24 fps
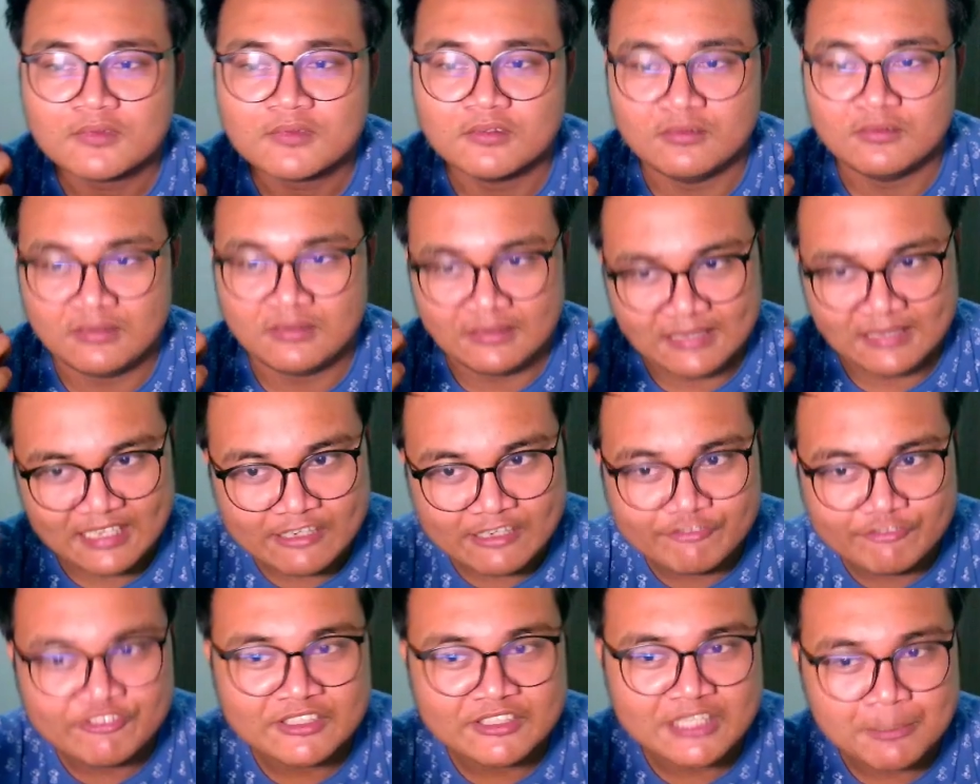
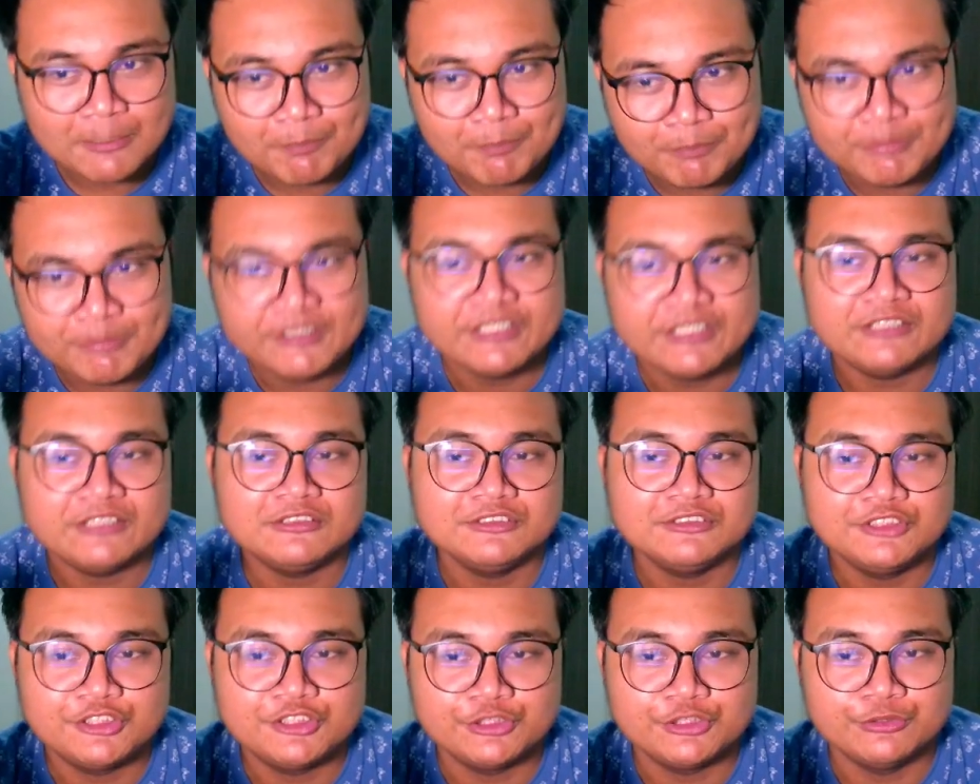Never appeal
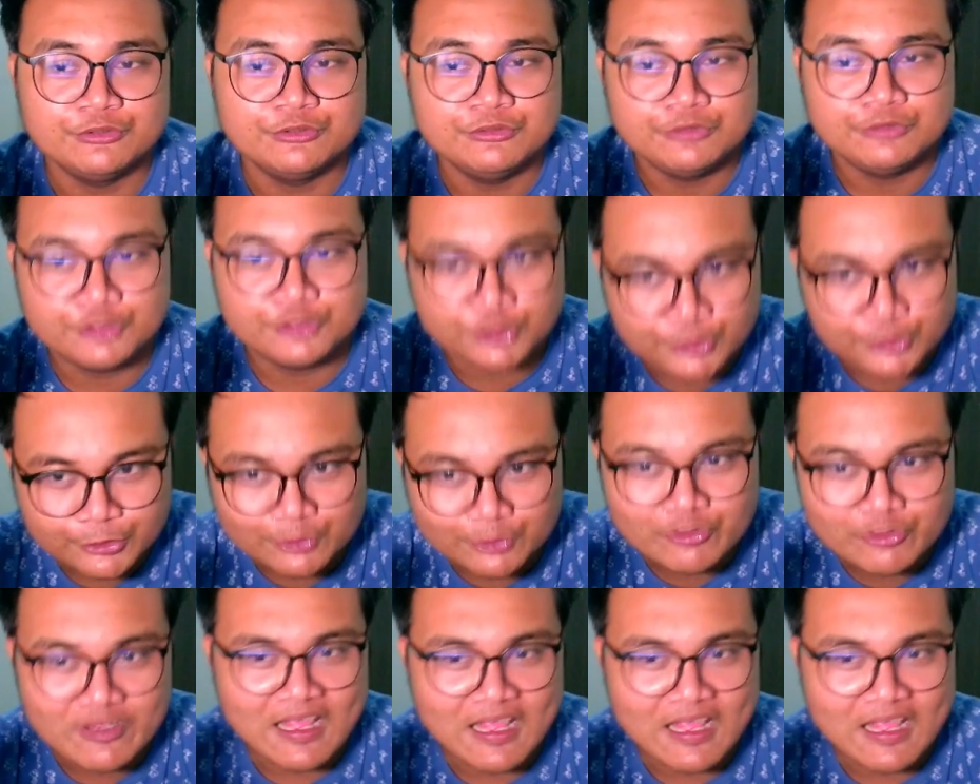to truth